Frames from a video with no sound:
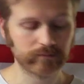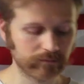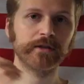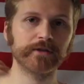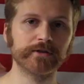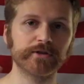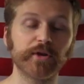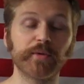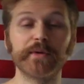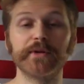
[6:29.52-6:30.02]

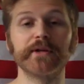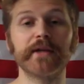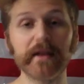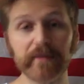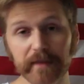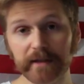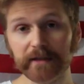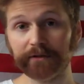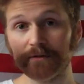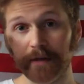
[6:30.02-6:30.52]
So when you get
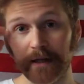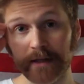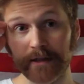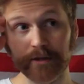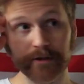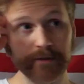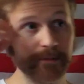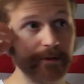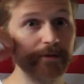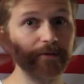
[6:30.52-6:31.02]
things right,
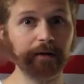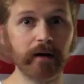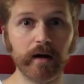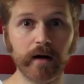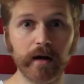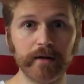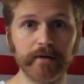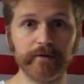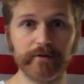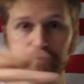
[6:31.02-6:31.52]
you move
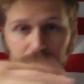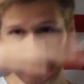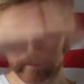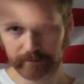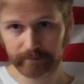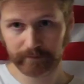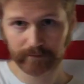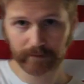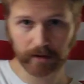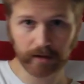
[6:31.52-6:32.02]
on
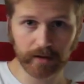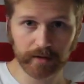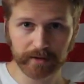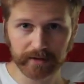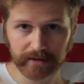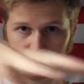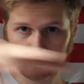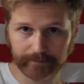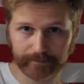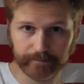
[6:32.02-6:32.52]
from all
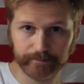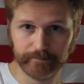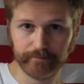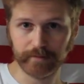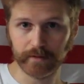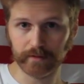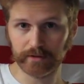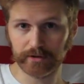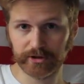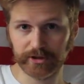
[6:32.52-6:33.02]
this
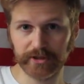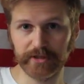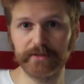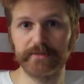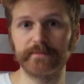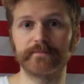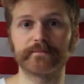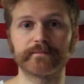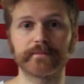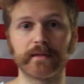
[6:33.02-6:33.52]
bullshit,
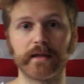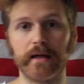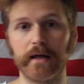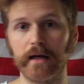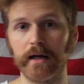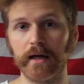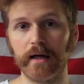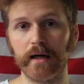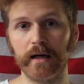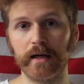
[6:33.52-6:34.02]

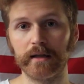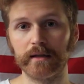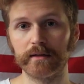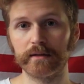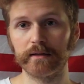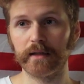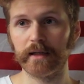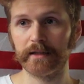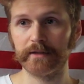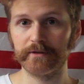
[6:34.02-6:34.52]

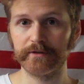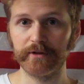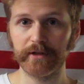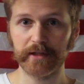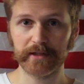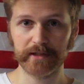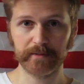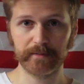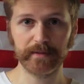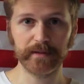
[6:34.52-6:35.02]
and you
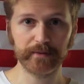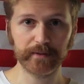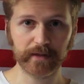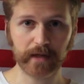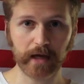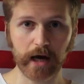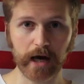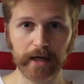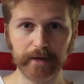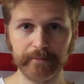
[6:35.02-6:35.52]
get to be with
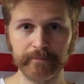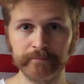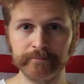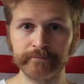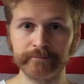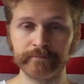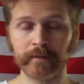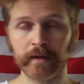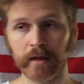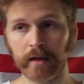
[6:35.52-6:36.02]
God.
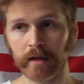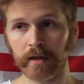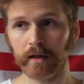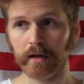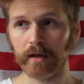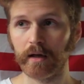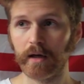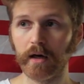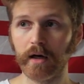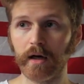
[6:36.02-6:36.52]

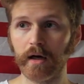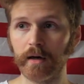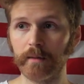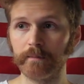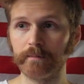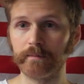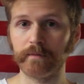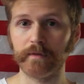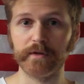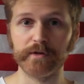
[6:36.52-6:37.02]

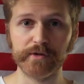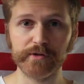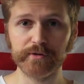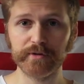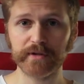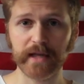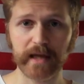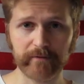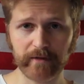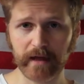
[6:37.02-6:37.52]
The Jews
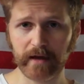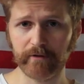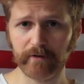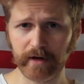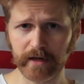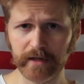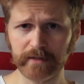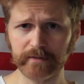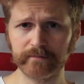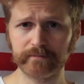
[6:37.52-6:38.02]
have that
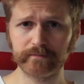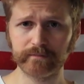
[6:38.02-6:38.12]
right.